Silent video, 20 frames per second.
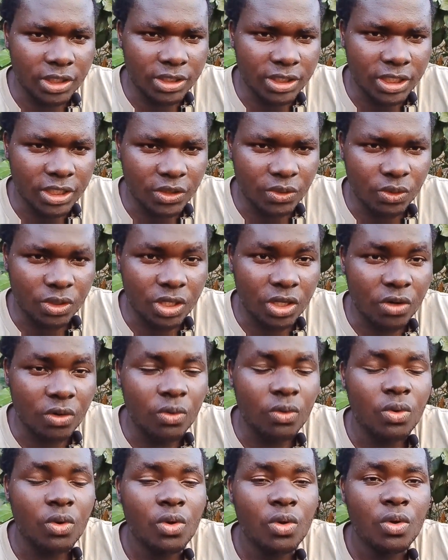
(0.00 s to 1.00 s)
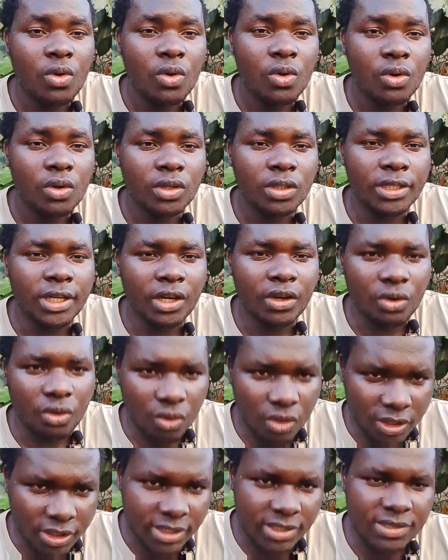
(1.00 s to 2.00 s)
enter into now the
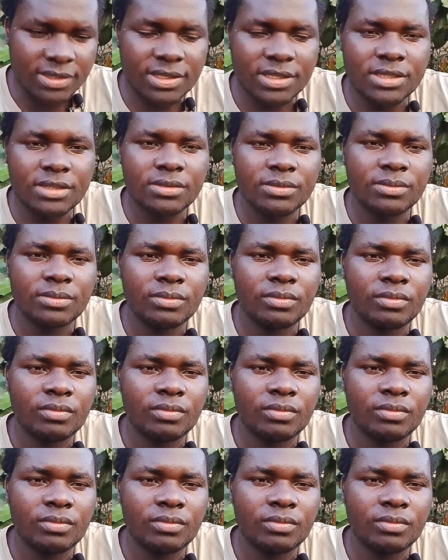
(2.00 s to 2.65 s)
contest